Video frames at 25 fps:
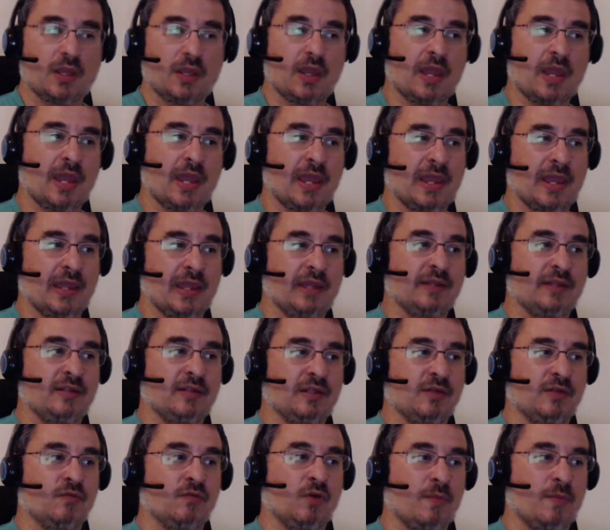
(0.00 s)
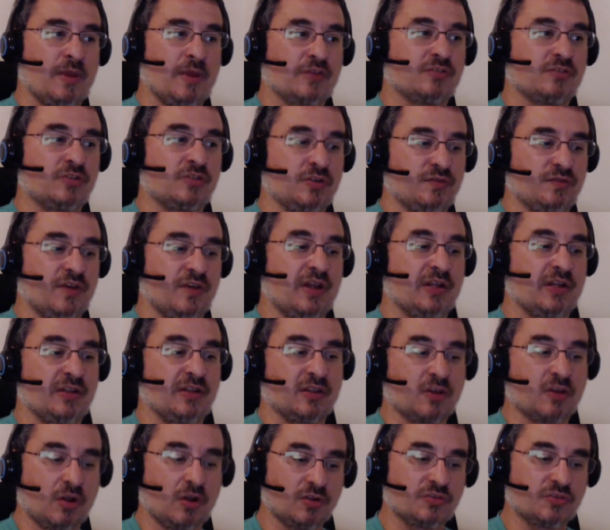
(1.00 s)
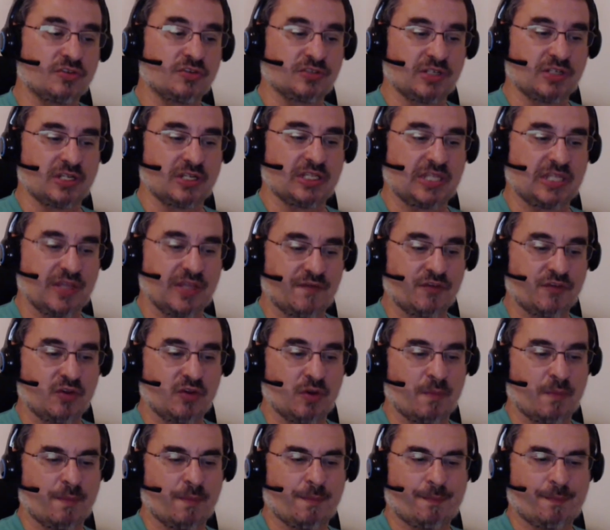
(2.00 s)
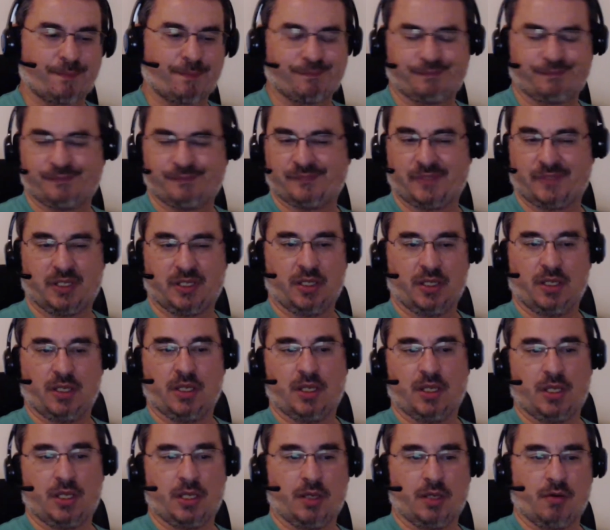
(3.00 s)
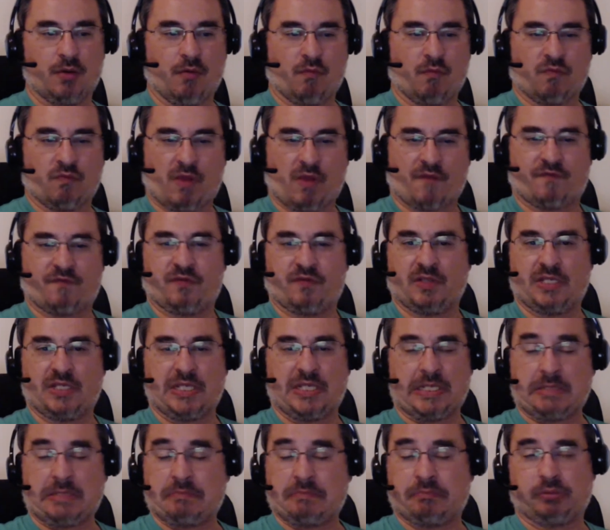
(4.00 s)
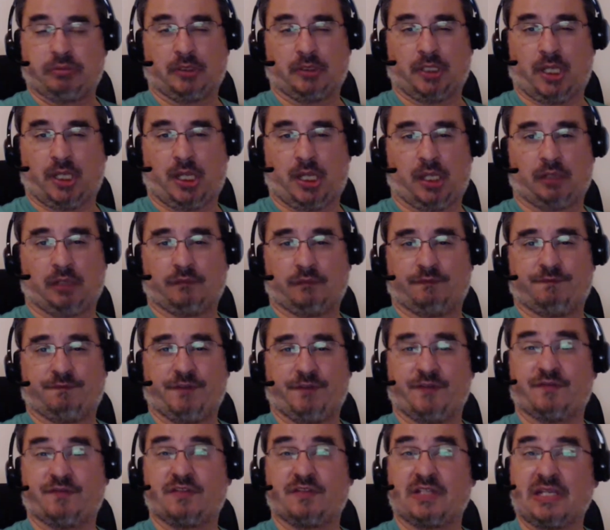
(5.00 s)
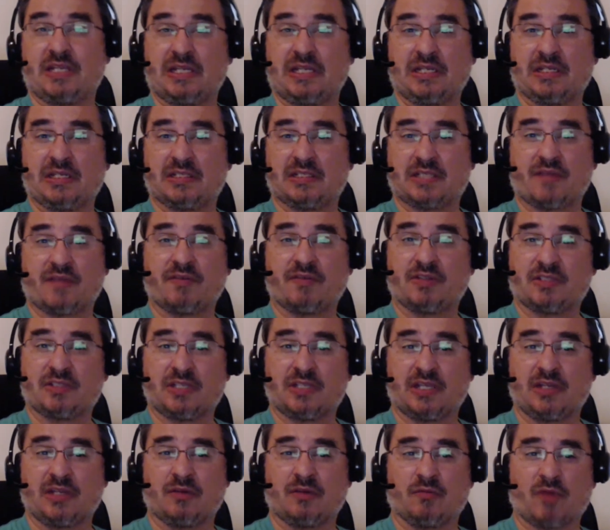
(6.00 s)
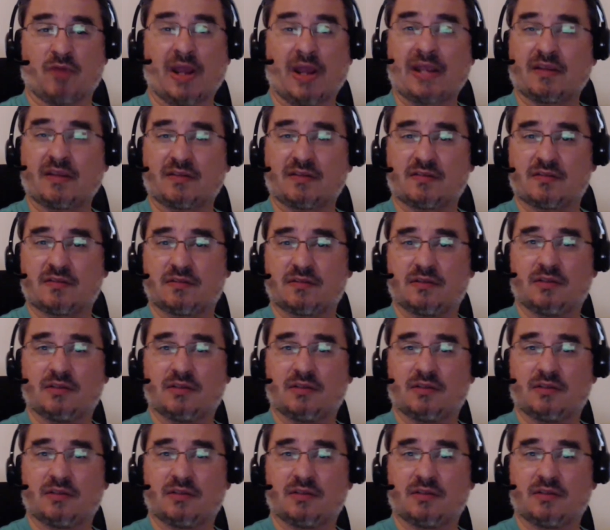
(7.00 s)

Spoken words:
And in Rollmaster Unified, and the culture is going to give you a roughly 15 to 17 ranks